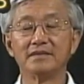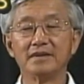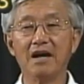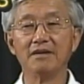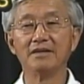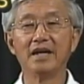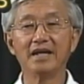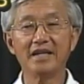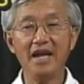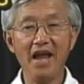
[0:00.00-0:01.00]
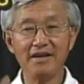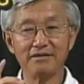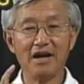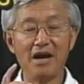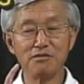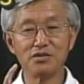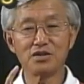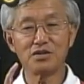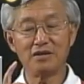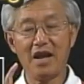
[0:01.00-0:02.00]
Now, again, I'm
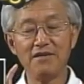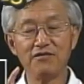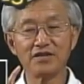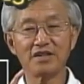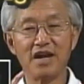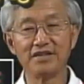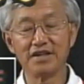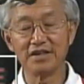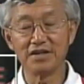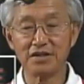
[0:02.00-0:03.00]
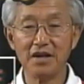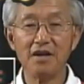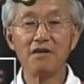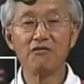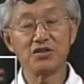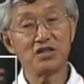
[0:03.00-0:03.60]
emphasizing this for